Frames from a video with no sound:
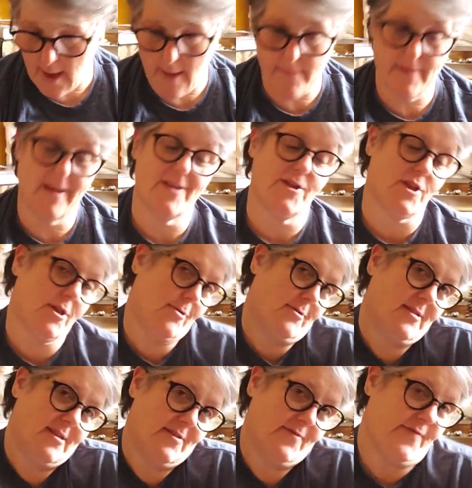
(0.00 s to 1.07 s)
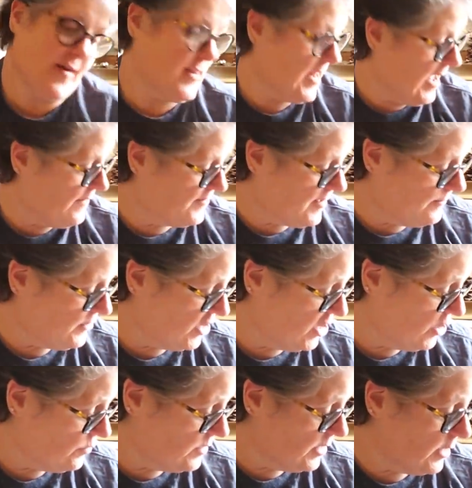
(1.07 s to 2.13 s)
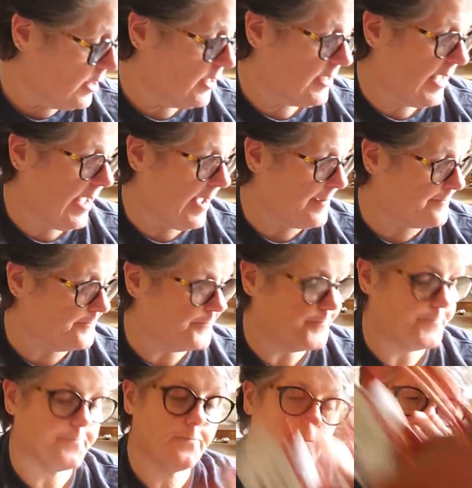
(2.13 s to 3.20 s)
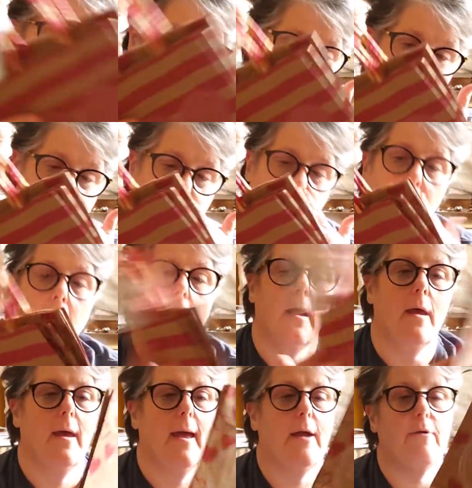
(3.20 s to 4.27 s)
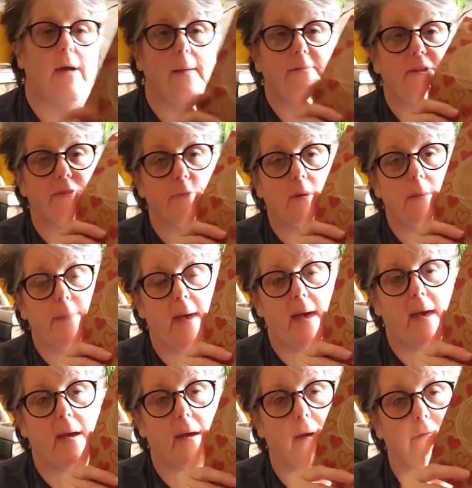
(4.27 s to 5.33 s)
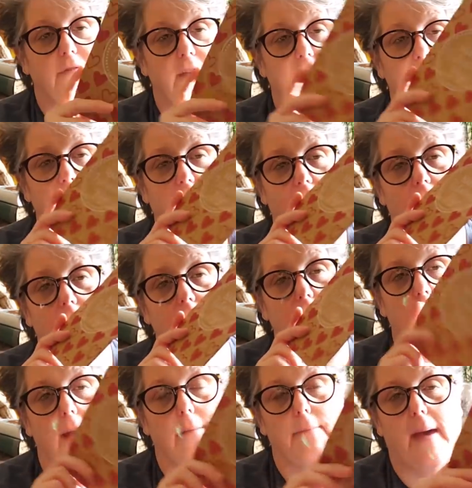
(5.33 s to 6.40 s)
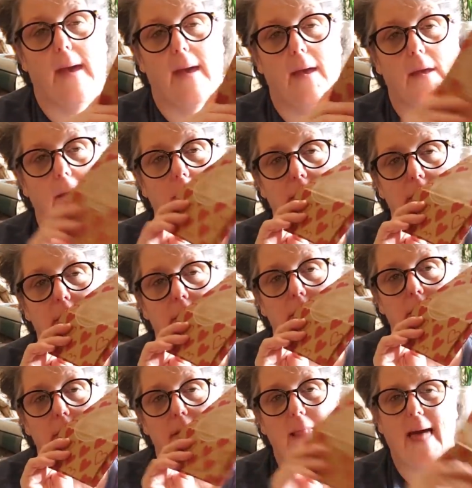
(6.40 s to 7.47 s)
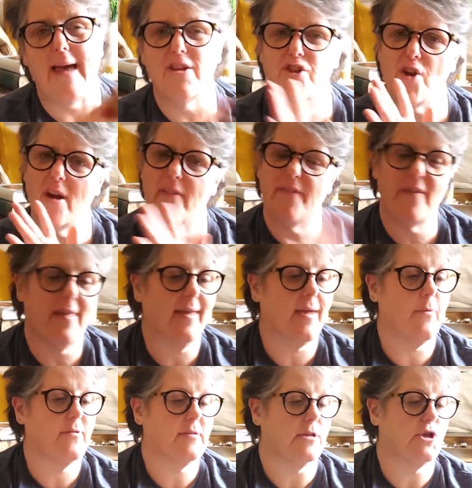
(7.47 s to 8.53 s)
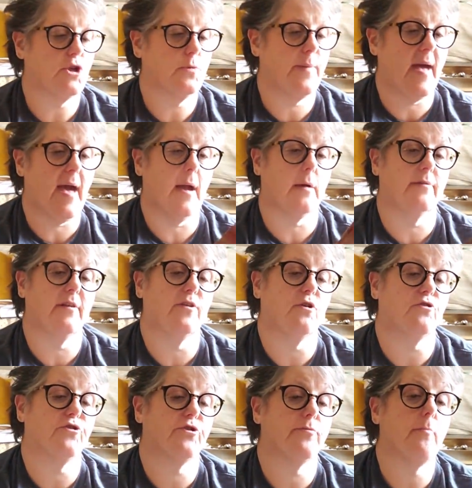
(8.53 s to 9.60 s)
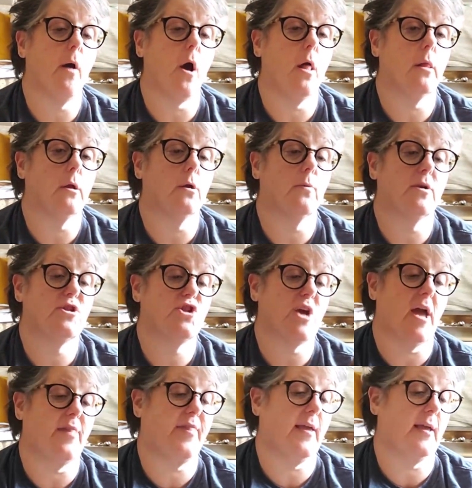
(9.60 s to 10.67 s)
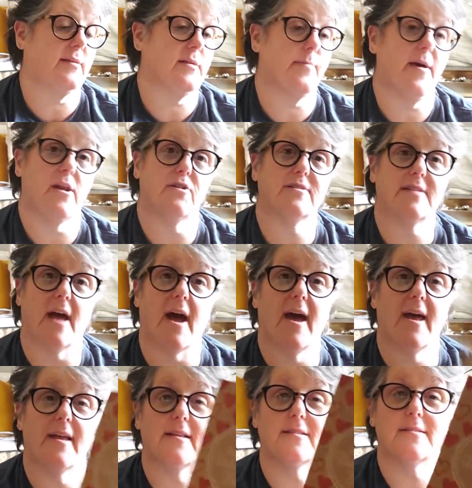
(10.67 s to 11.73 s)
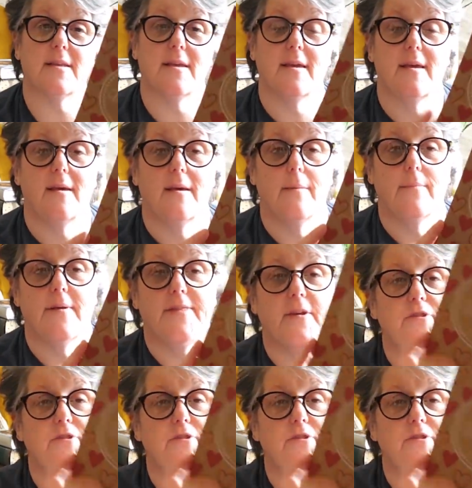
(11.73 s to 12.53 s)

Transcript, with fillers: up, because, you know, it's just fun to have something cute to look at. I grabbed a 3-pack of these Valentine bags. Last year, I feel like it was a 2-pack. These are smaller, which I think is a better size, but